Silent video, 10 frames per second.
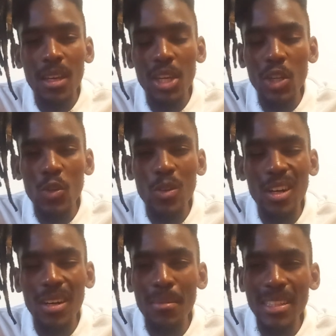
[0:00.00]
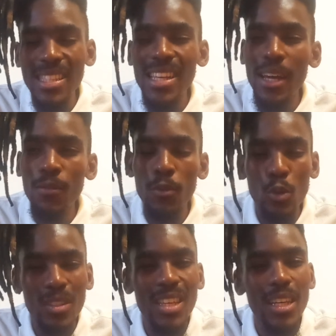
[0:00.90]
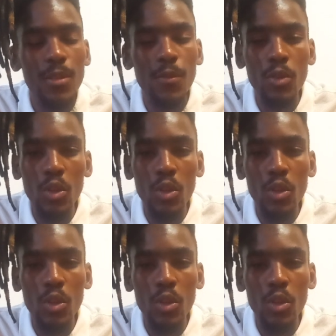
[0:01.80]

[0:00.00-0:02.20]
insightful or tasteful,